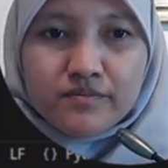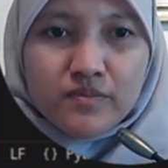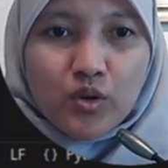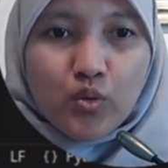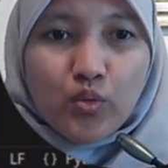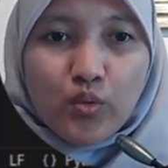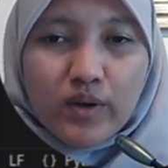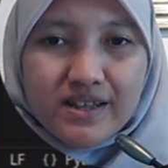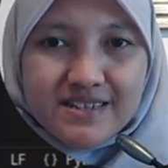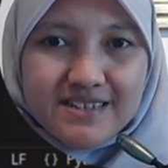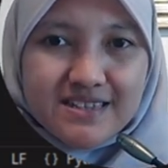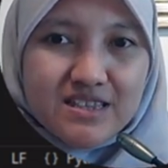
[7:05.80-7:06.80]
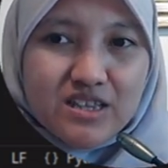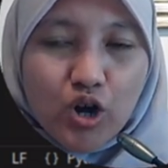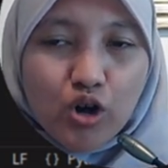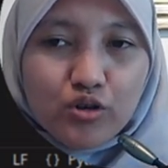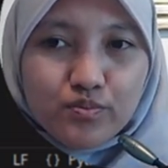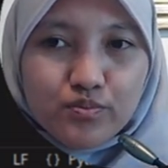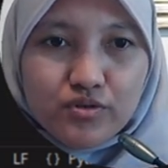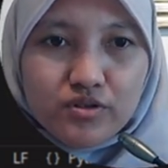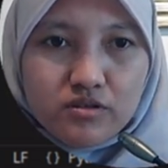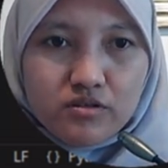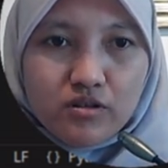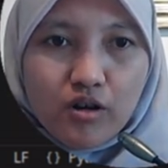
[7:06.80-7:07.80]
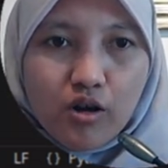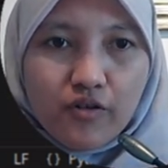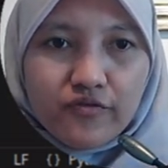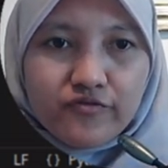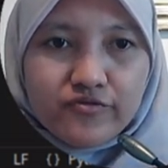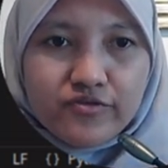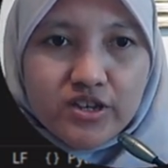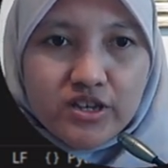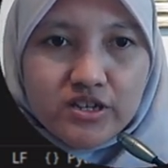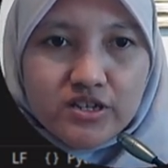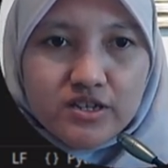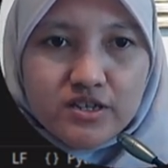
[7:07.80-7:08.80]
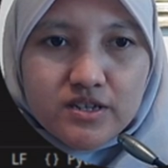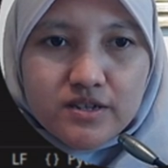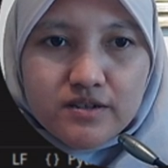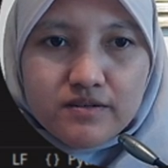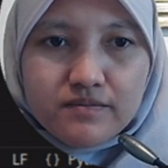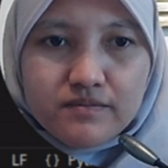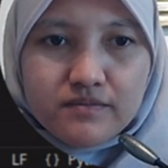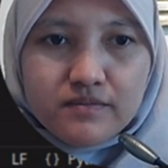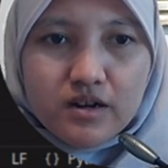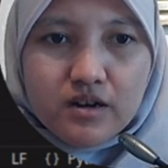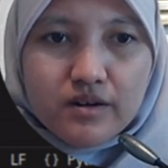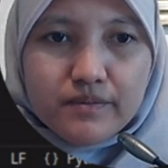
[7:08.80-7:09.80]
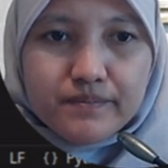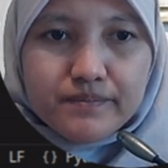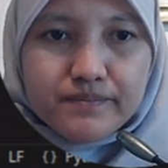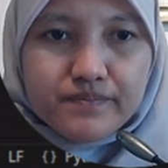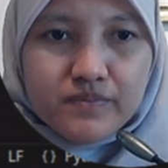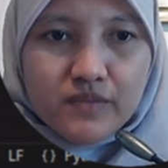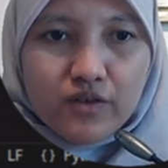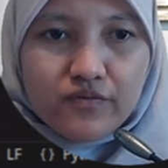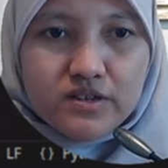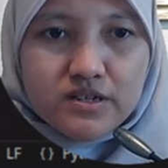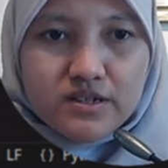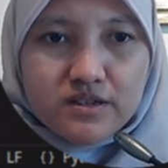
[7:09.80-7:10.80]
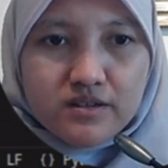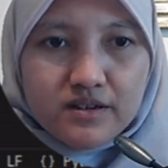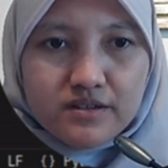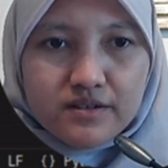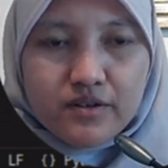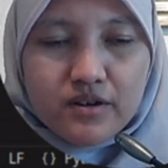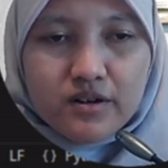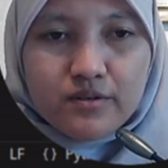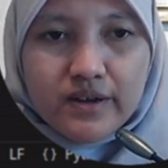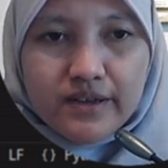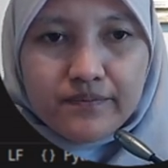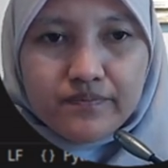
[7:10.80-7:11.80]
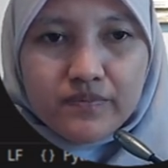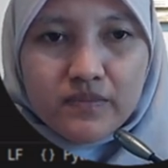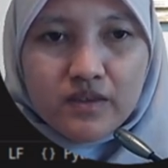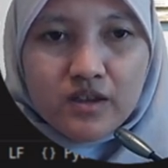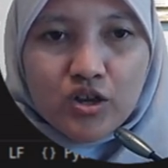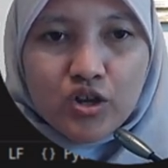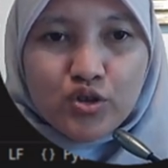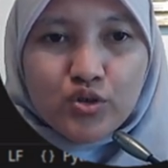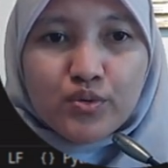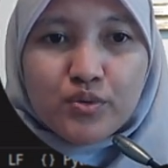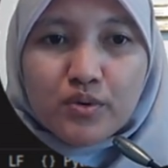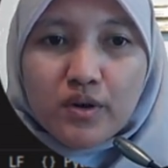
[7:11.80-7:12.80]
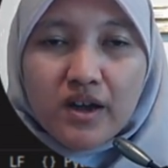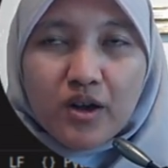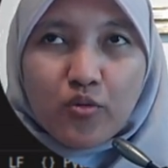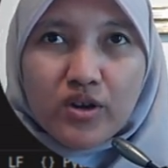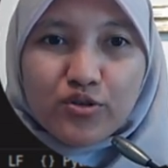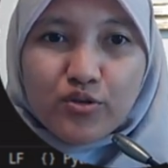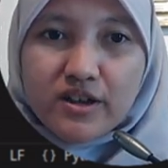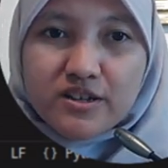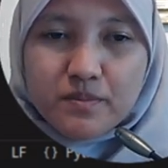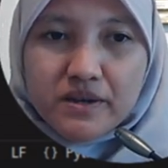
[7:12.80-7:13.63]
what's the output of this syntax here, right? Do you what you expect?